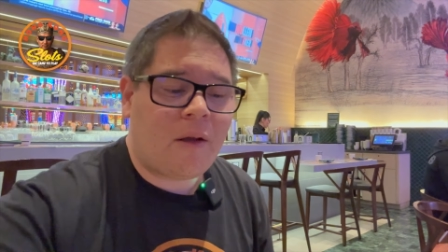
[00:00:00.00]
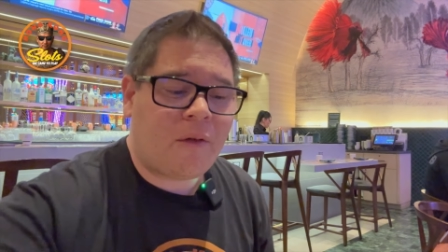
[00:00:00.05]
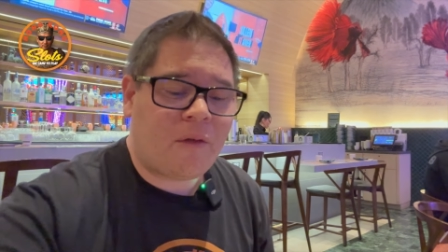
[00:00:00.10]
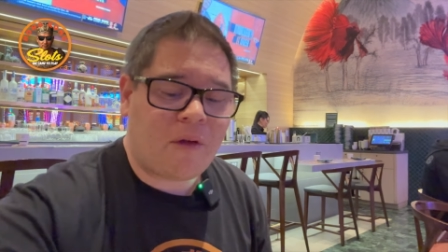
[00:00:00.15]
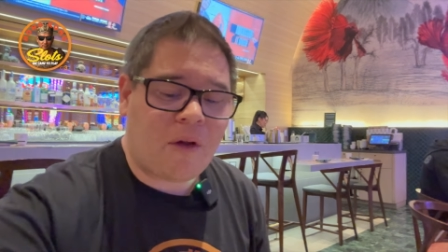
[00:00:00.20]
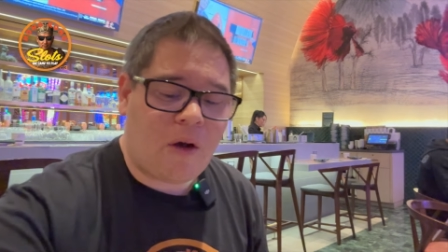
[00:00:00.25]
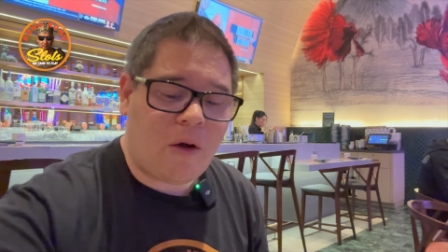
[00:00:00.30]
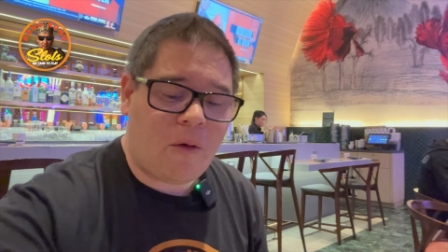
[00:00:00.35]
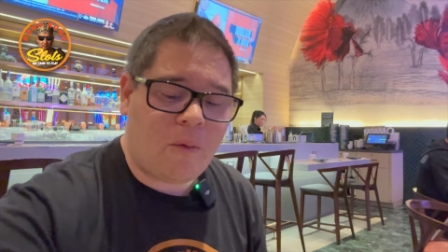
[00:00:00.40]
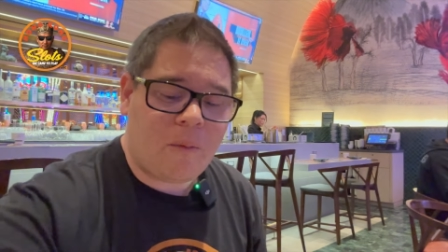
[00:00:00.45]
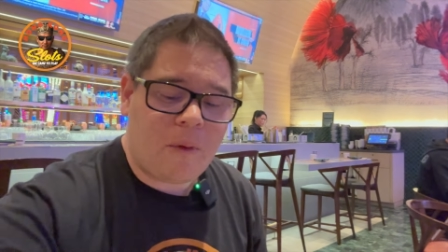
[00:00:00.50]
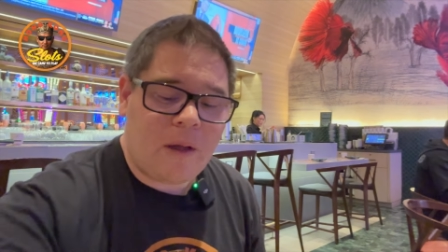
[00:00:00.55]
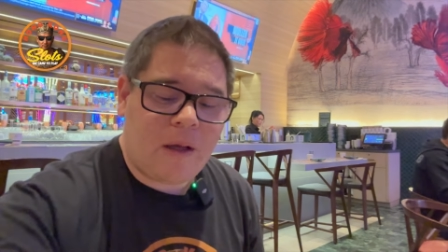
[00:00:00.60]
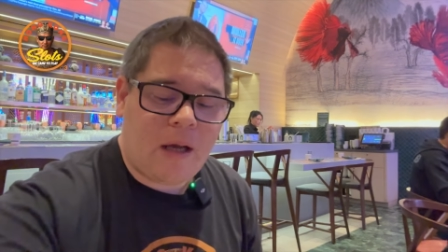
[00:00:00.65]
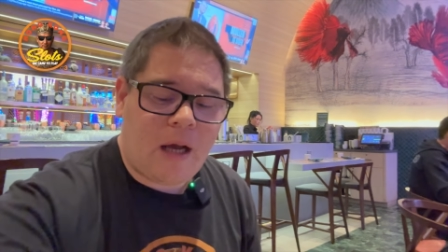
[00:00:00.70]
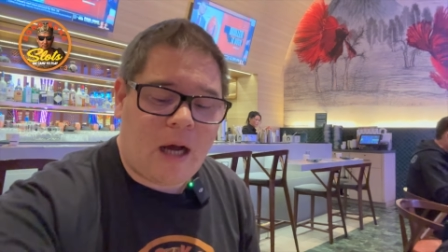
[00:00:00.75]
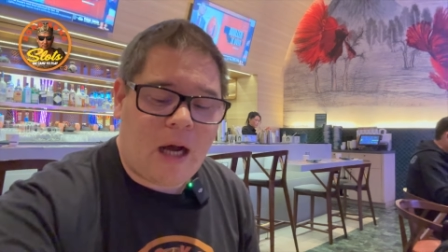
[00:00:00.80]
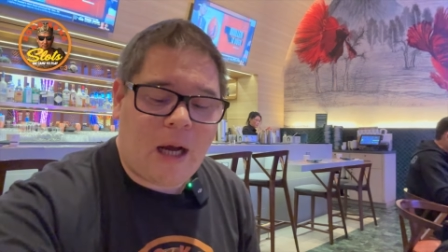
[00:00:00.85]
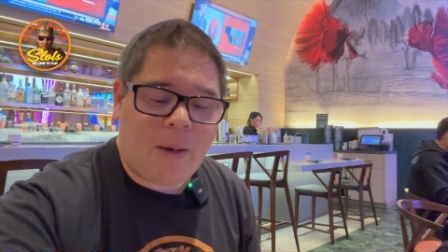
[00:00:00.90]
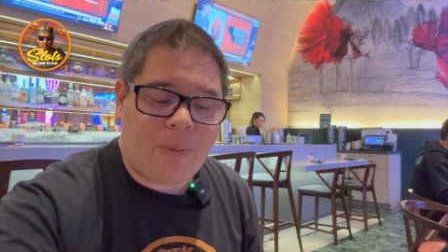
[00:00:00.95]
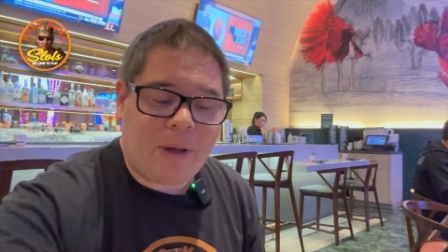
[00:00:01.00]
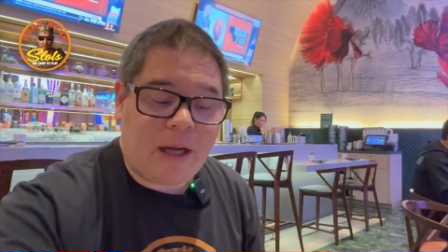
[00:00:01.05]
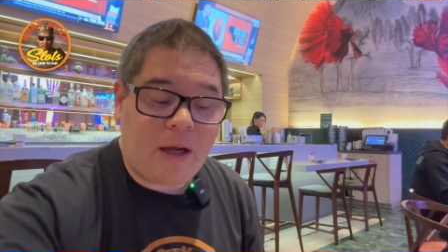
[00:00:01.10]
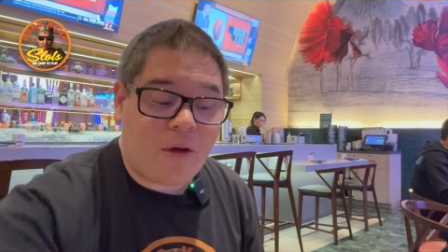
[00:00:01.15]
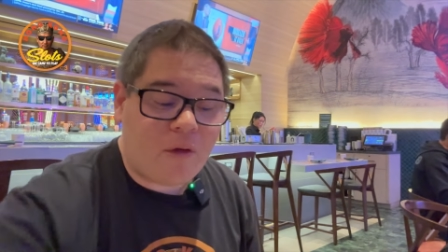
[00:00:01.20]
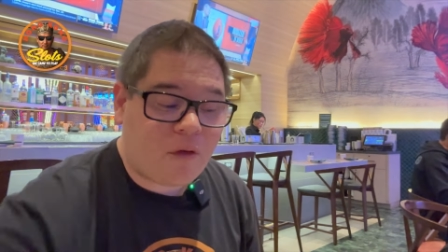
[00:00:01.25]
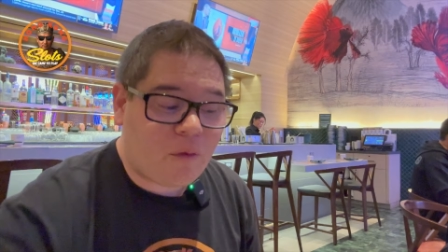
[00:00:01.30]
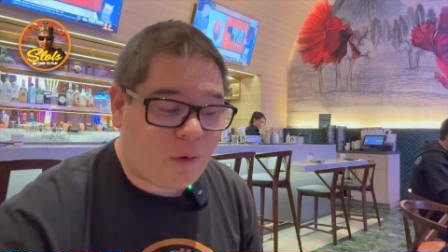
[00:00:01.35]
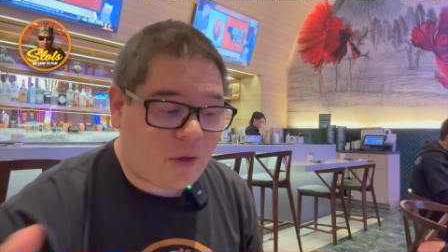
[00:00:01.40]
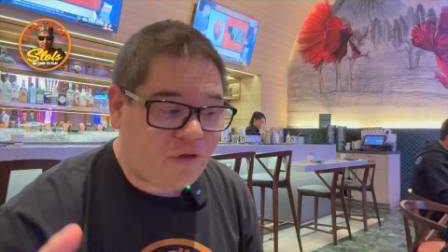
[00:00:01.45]
So, uh, but I
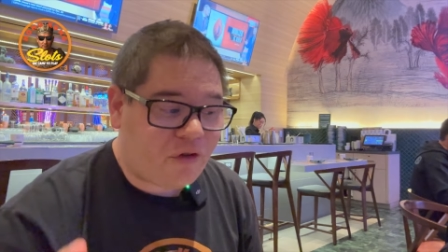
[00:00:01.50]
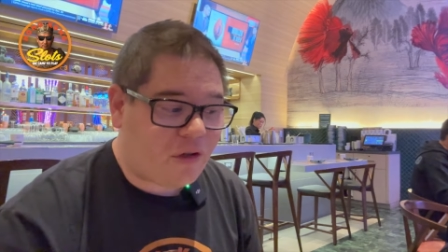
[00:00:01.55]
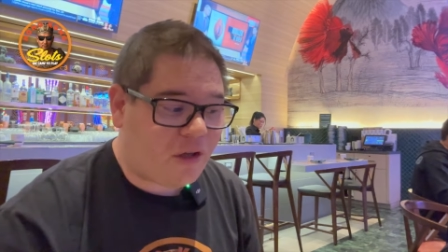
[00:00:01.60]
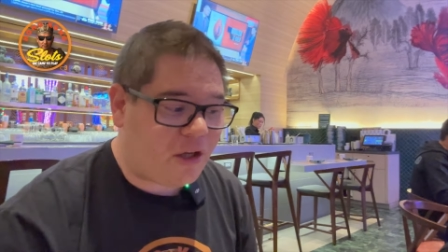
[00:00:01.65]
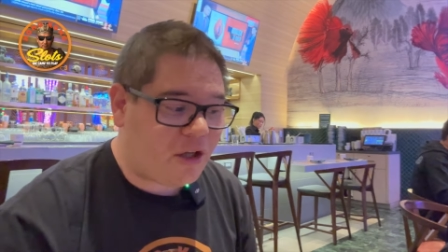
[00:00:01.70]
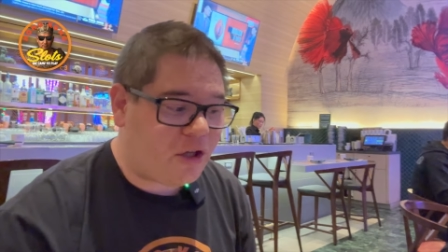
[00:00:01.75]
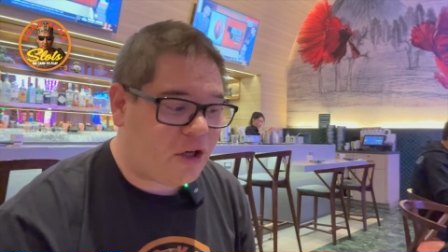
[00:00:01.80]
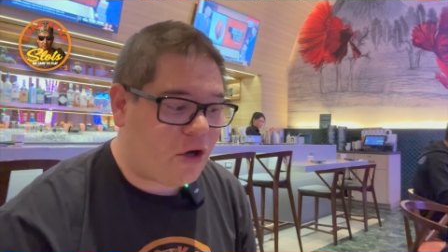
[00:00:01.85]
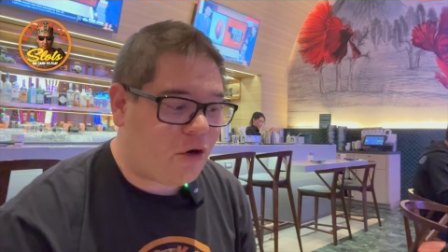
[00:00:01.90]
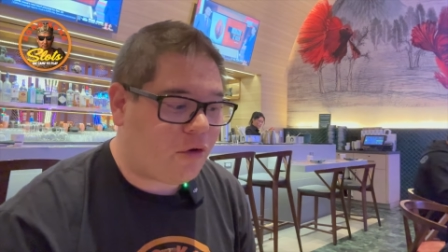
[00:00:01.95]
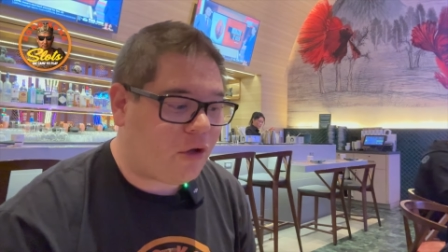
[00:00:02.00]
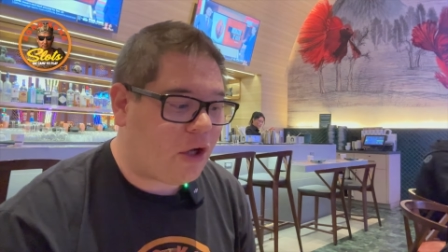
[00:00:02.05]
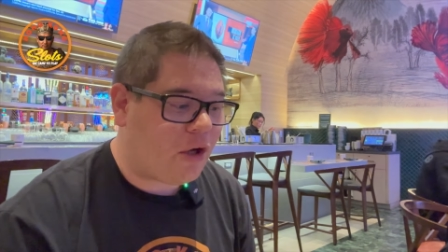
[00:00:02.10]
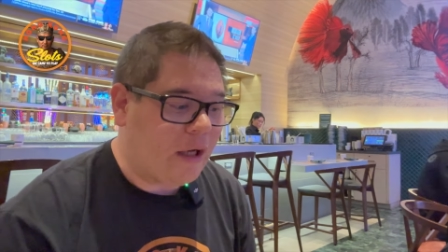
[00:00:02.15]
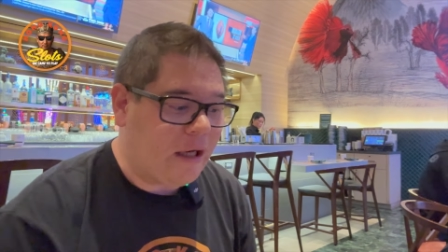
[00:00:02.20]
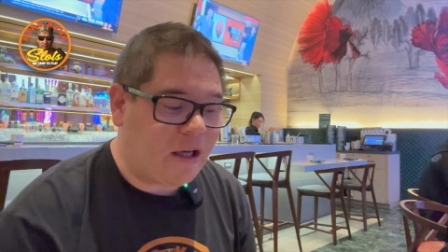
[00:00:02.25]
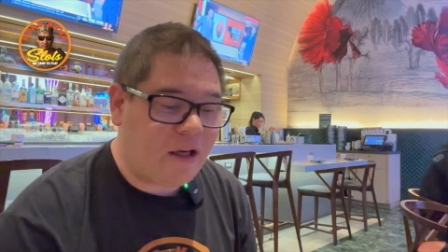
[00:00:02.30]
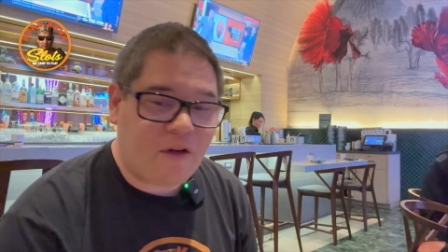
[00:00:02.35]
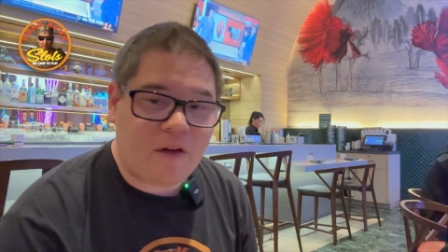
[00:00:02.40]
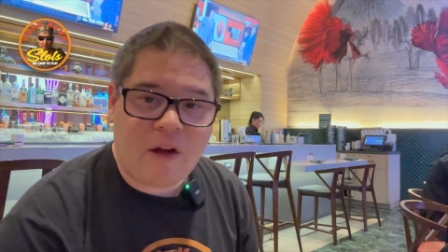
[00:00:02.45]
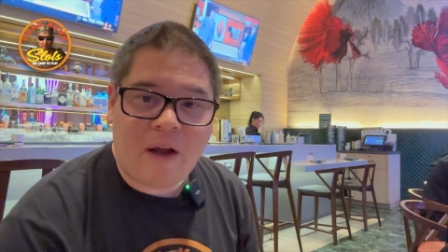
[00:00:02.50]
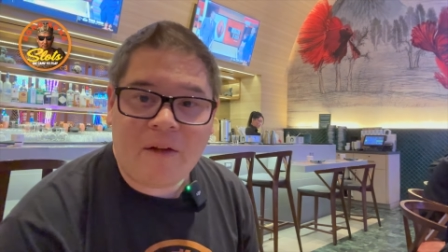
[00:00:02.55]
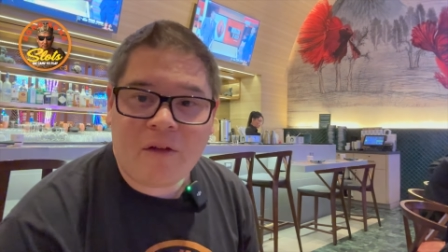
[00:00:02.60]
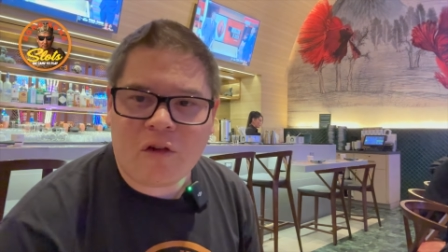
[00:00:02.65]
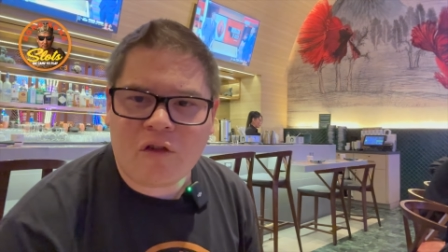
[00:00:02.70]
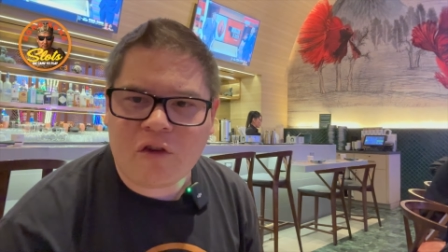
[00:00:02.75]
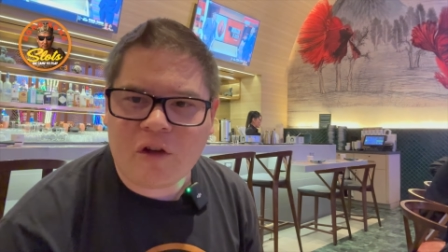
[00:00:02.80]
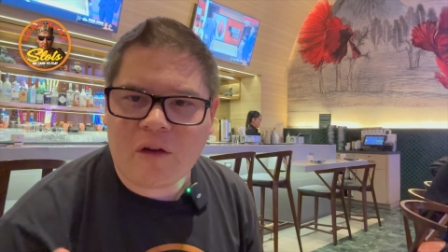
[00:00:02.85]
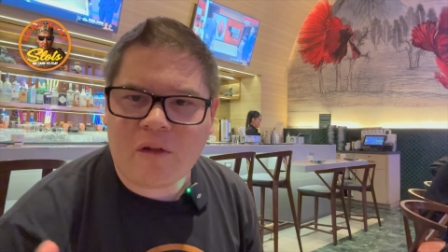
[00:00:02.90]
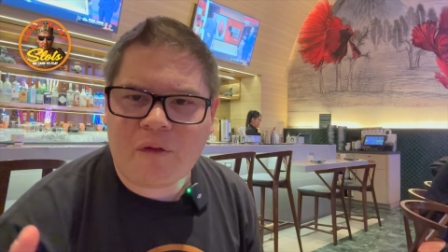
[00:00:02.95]
also want to let you know that he
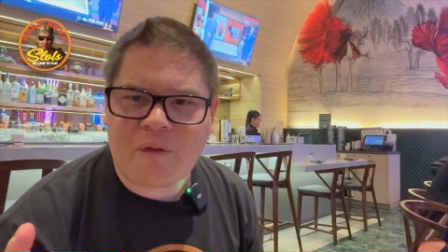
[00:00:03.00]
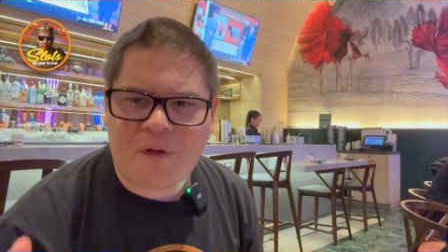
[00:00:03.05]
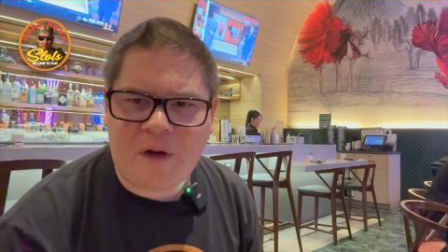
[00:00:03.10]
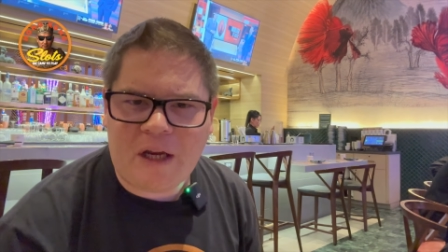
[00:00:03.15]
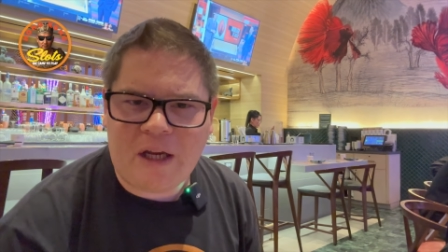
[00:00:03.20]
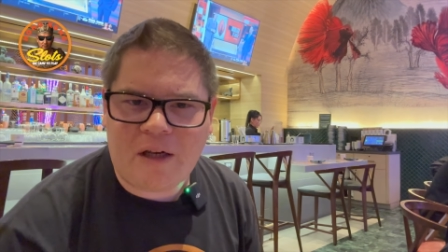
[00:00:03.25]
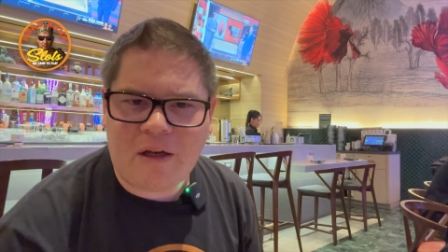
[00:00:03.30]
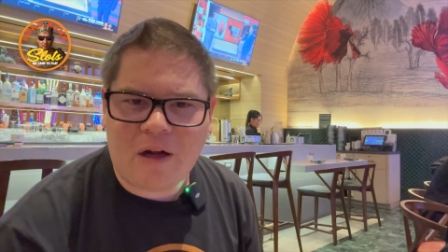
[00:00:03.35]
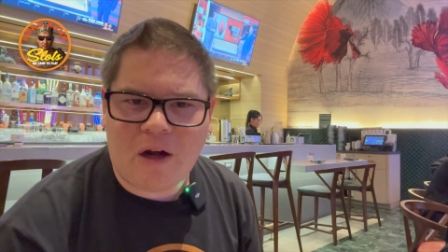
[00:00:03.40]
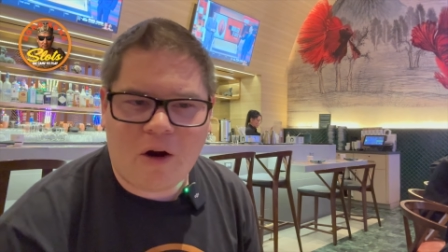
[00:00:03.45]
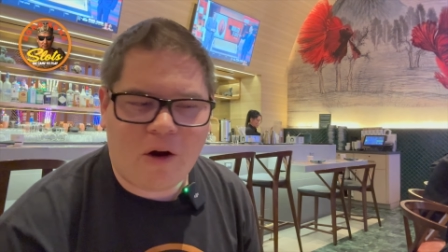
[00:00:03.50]
doesn't just feed,